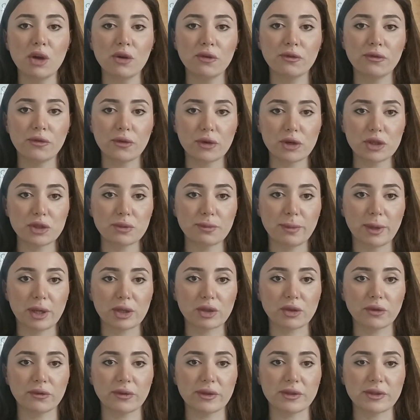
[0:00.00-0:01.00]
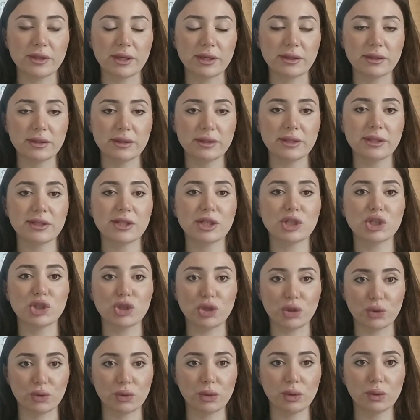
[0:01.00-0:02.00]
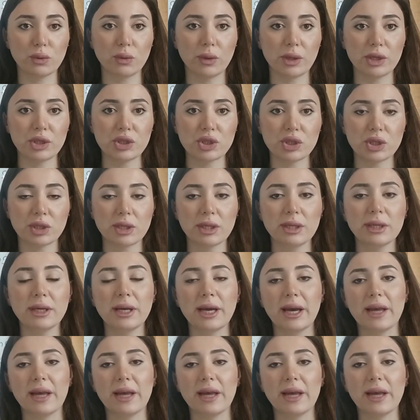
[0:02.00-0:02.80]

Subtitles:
First part of the sentence is a general question,